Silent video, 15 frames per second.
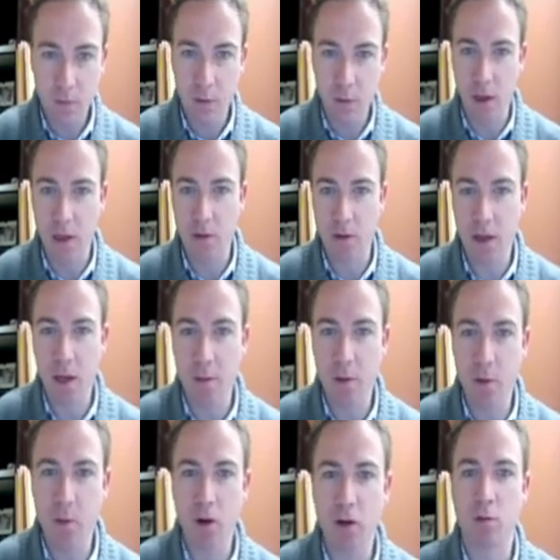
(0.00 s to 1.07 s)
Okay, so think
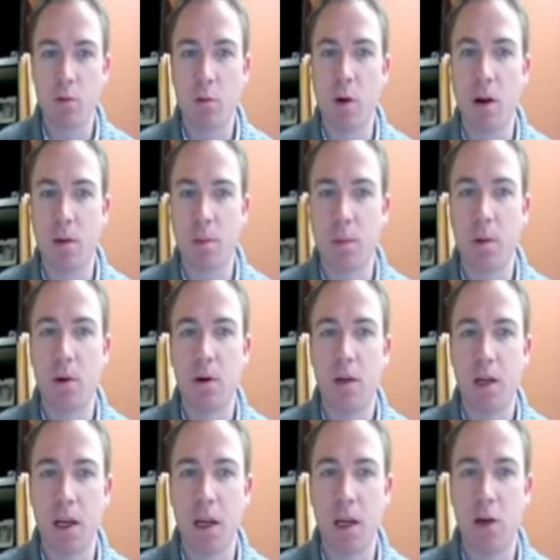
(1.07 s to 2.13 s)
about what you would want to put
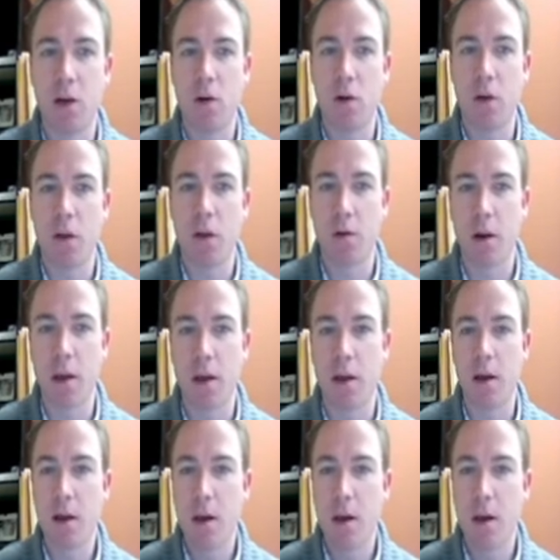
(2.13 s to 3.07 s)
in your 3